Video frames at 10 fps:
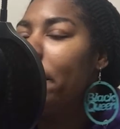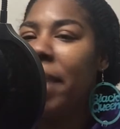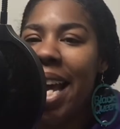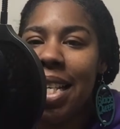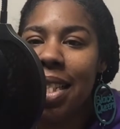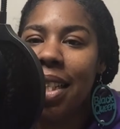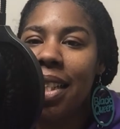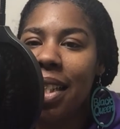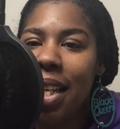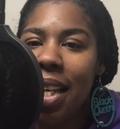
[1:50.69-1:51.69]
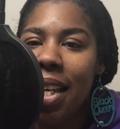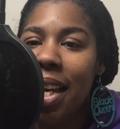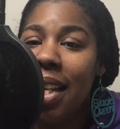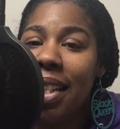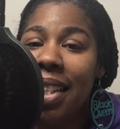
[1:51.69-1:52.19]

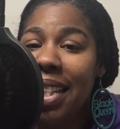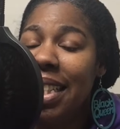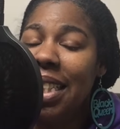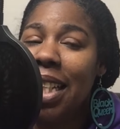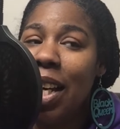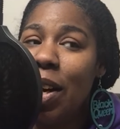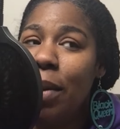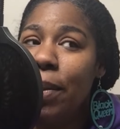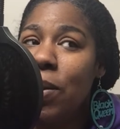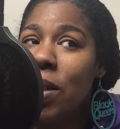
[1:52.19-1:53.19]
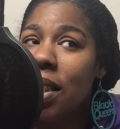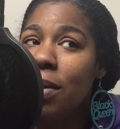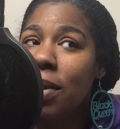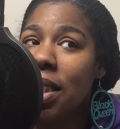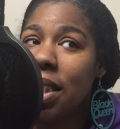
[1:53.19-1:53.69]
Basically, in a nutshell,
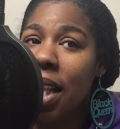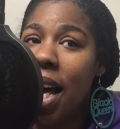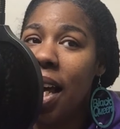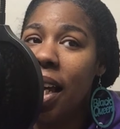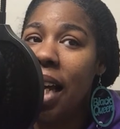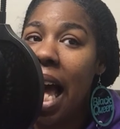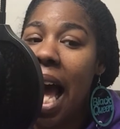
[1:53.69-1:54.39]
Boosie was like,